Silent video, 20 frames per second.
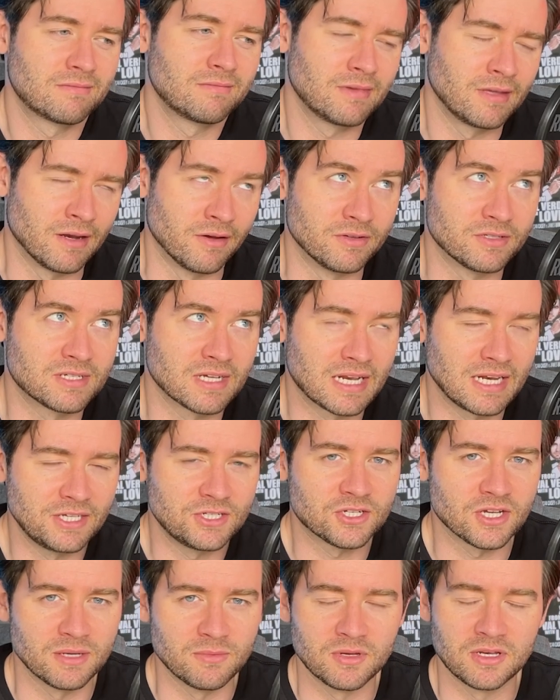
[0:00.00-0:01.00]
you know, it's a
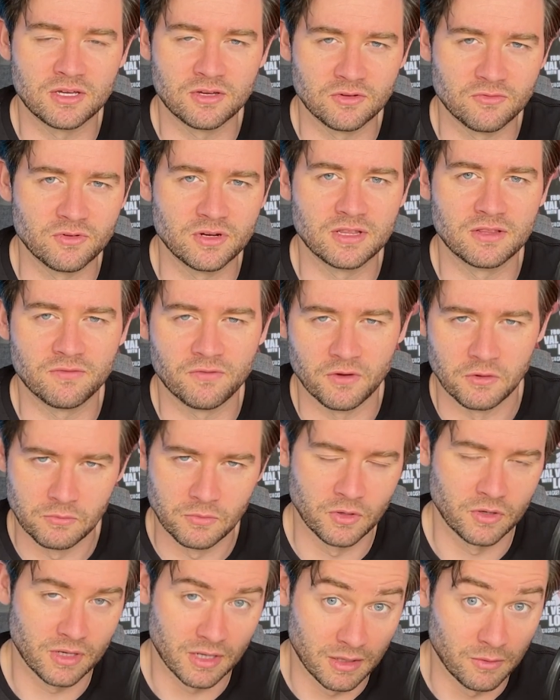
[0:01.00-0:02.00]
cliche, but he could read the phone
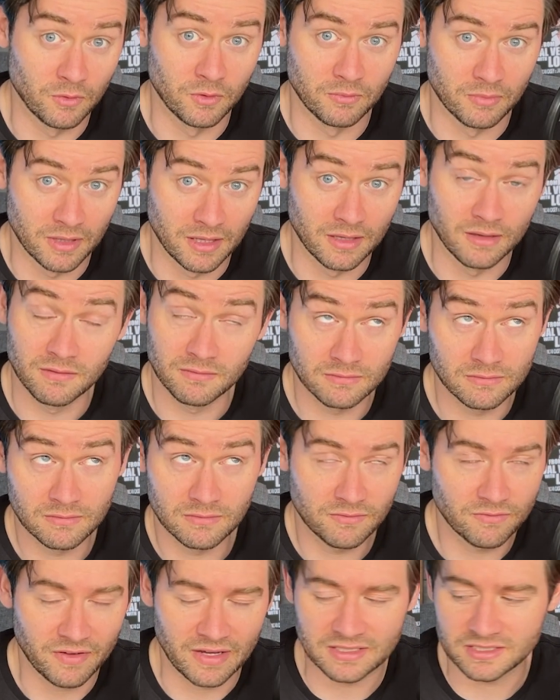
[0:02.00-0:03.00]
book and it would be
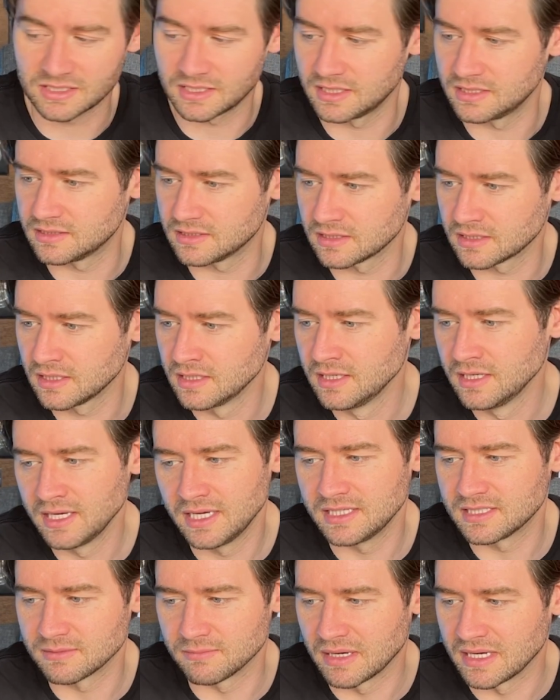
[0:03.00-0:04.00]
fascinating.
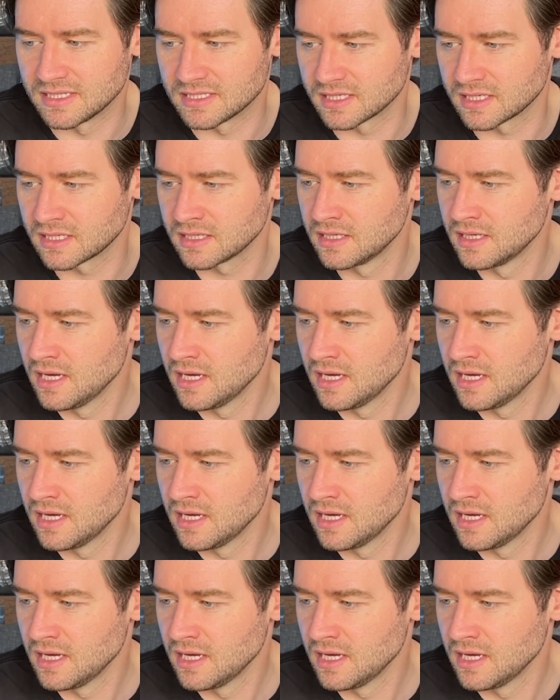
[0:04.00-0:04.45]
He's amazing.